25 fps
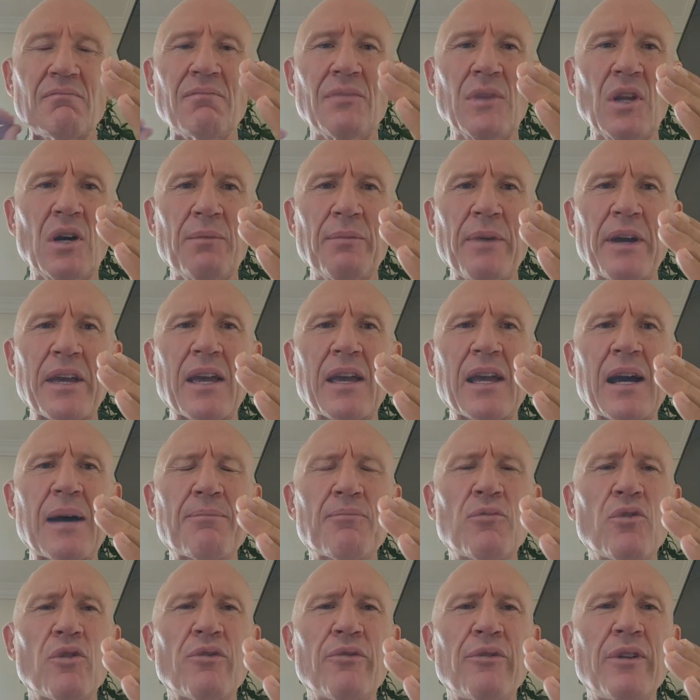I'll make a
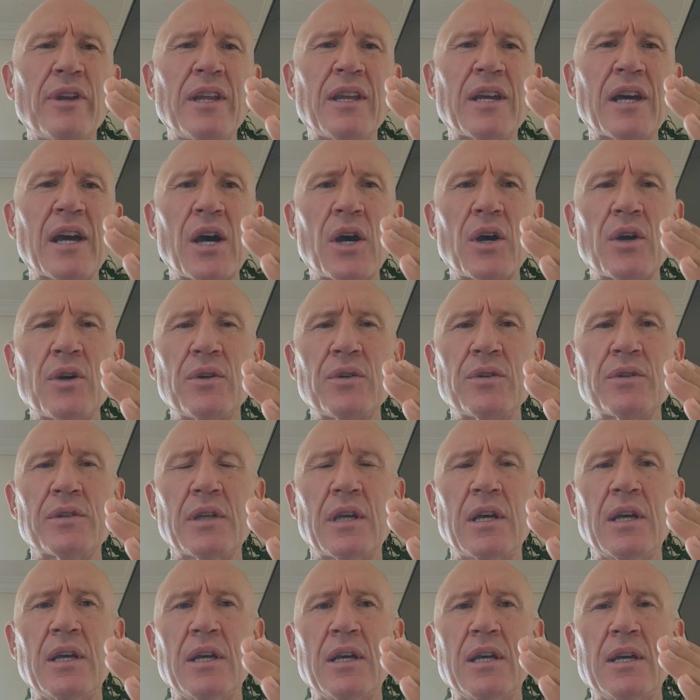couple more videos,
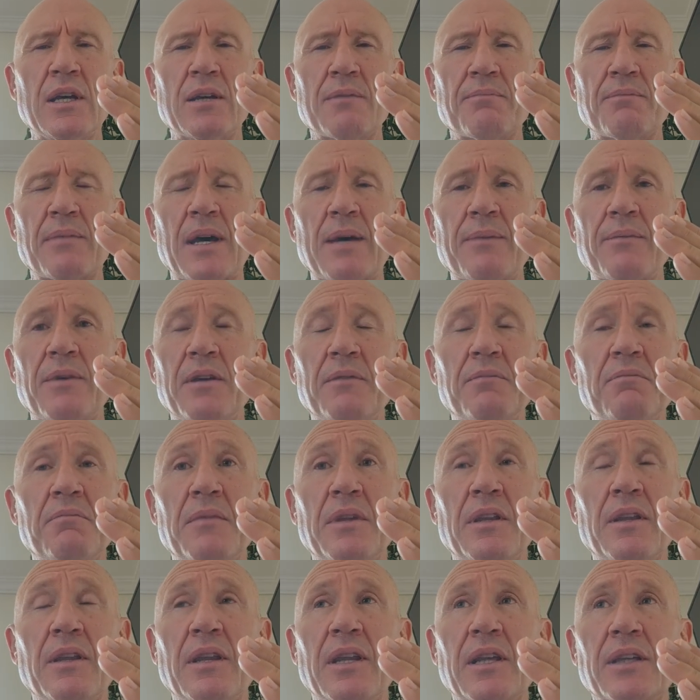maybe
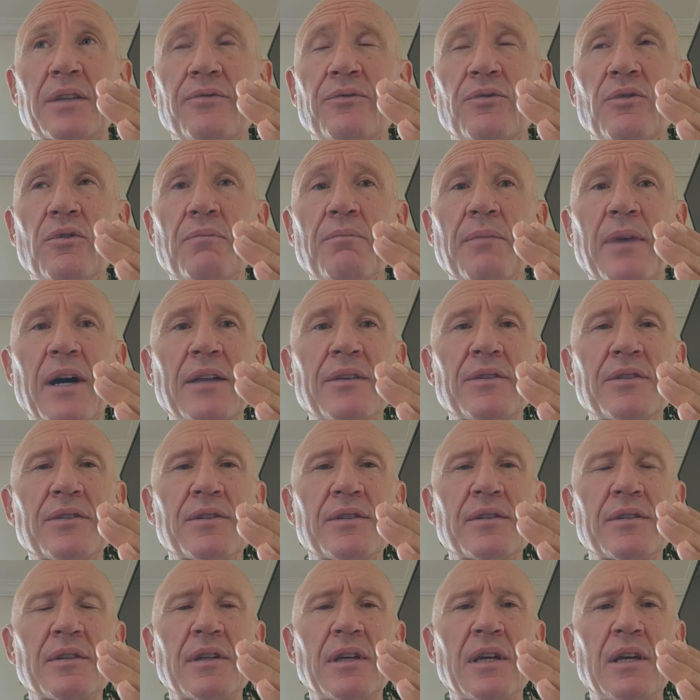in the next few
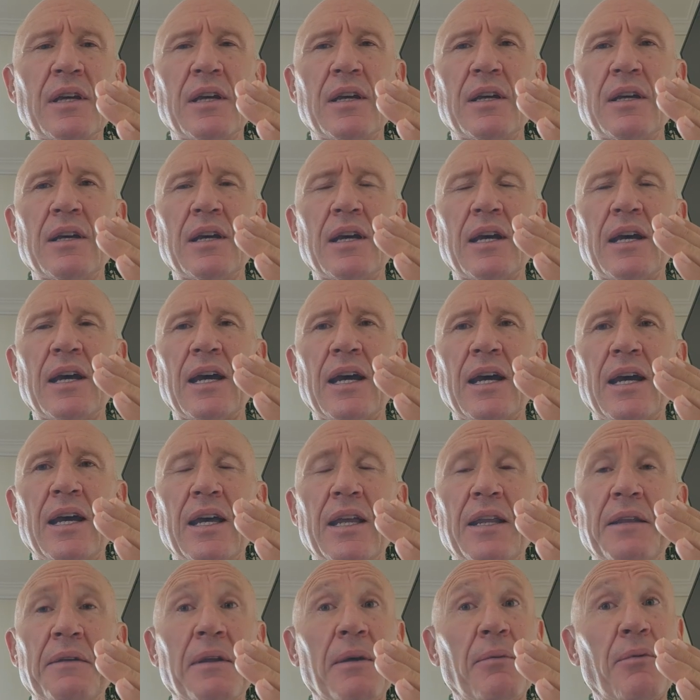months,
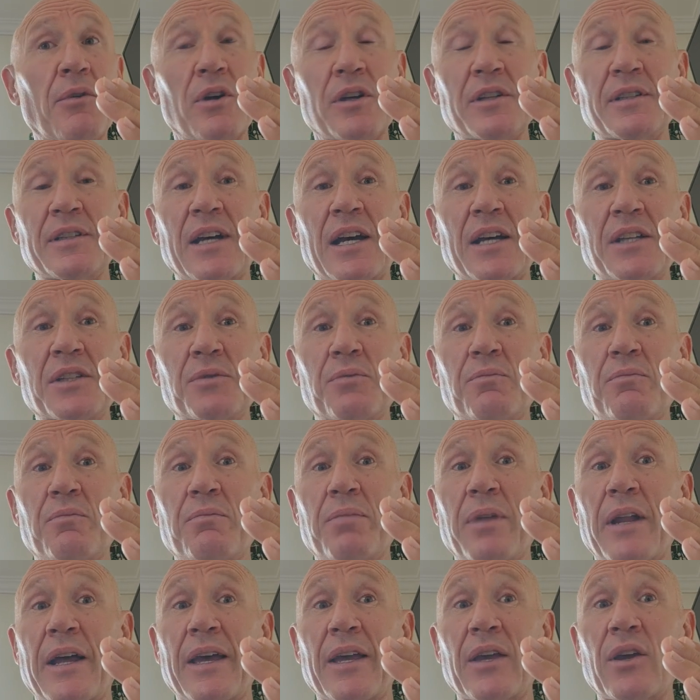and then when I start
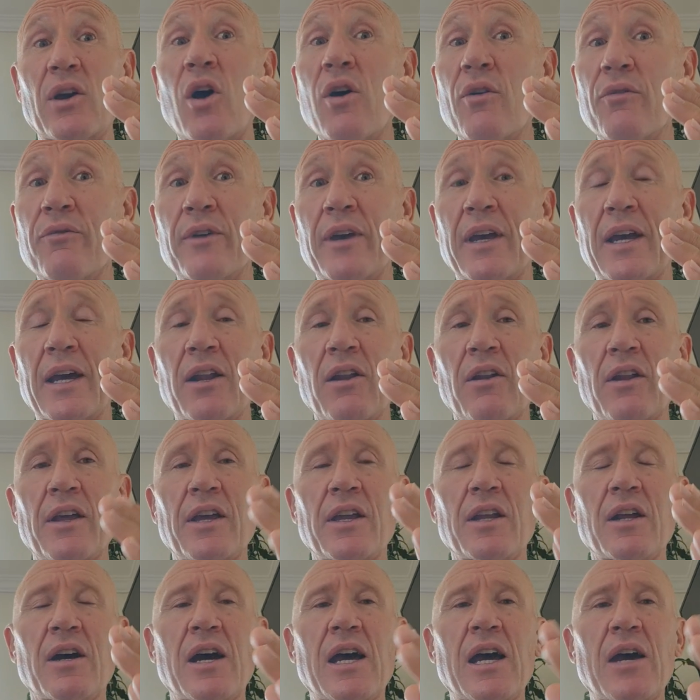playing golf again, I'll let
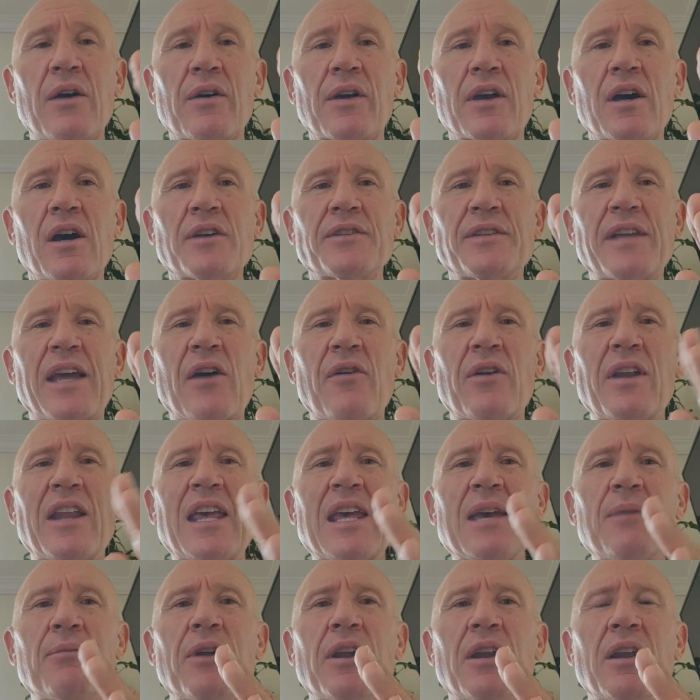you know how it goes and how
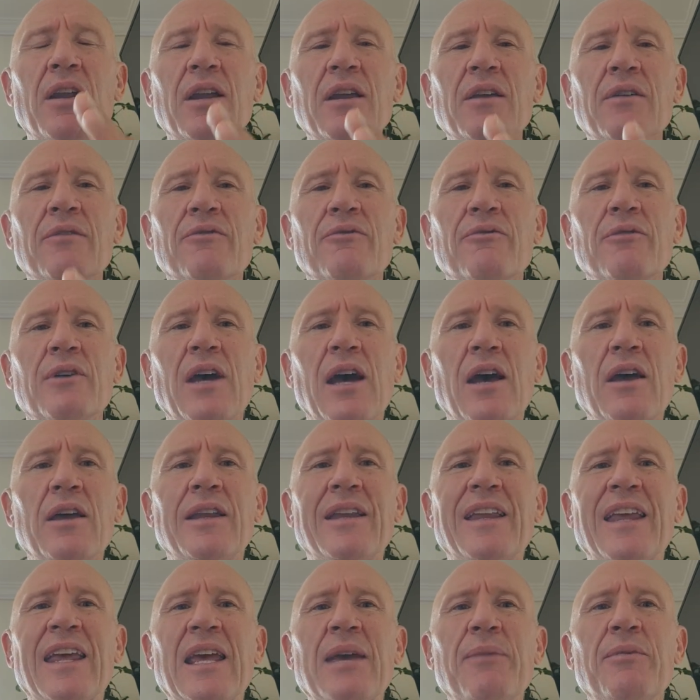inhibitive
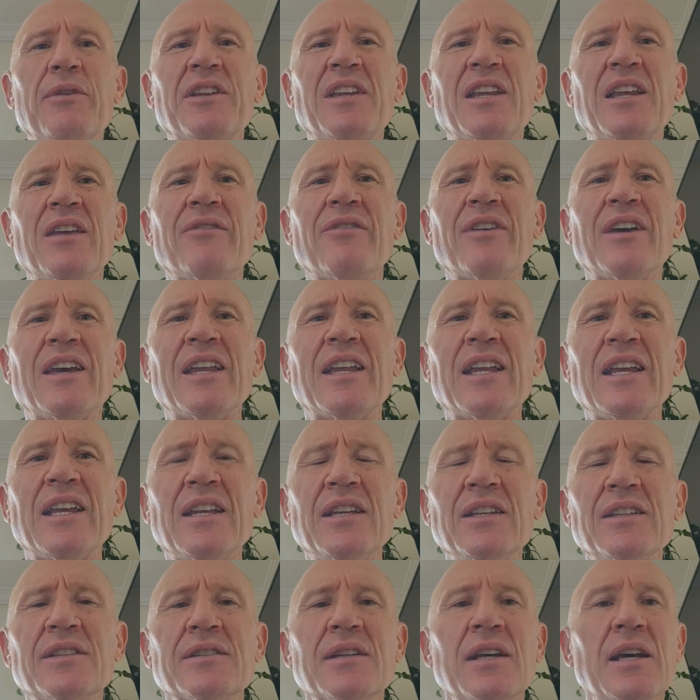it
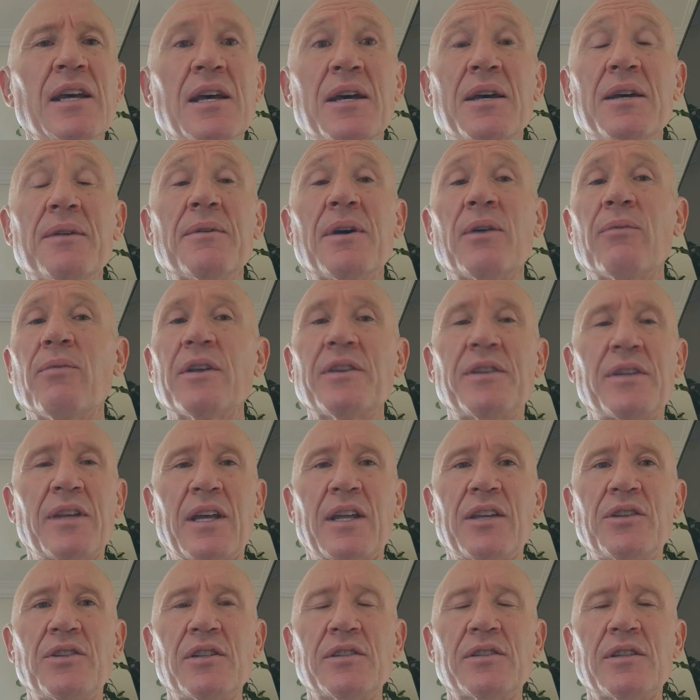is. But once again,
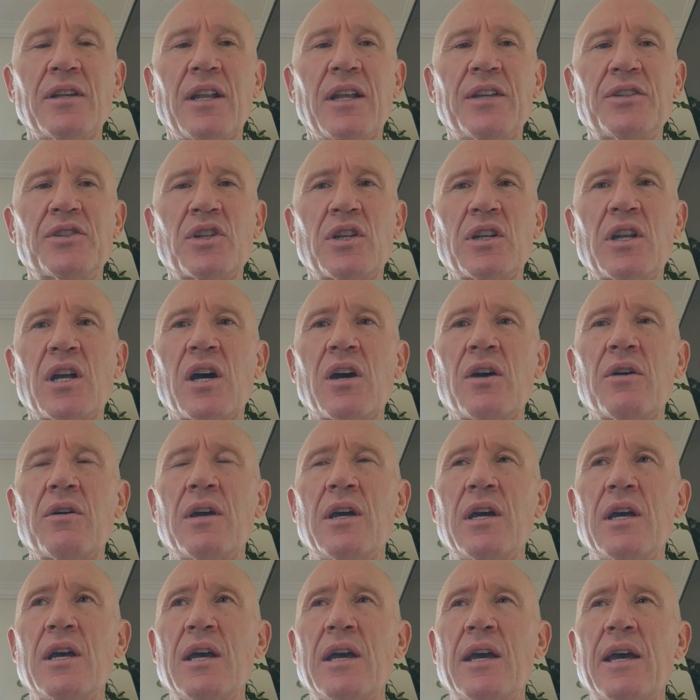it's just to let you know
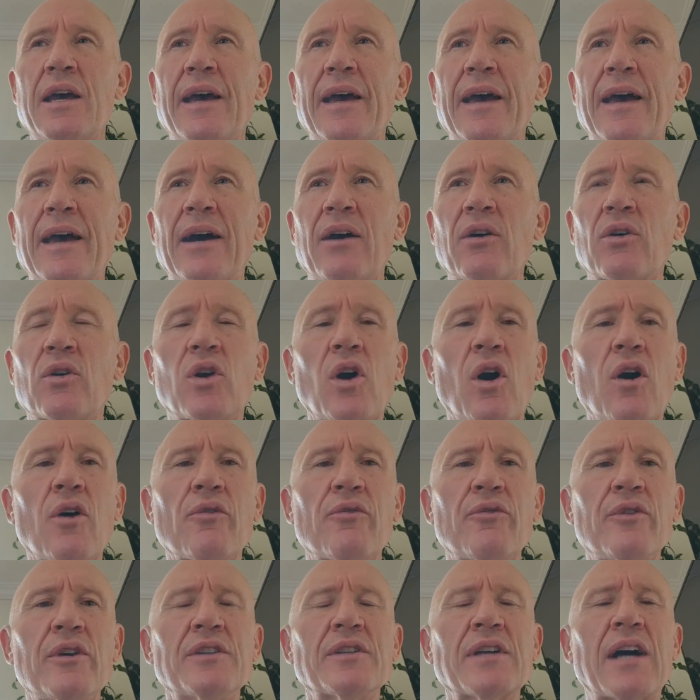how
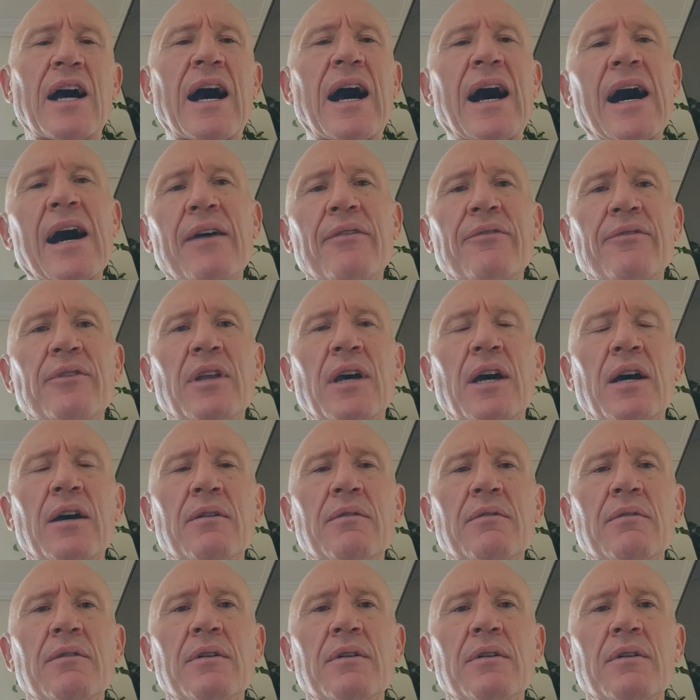golf is after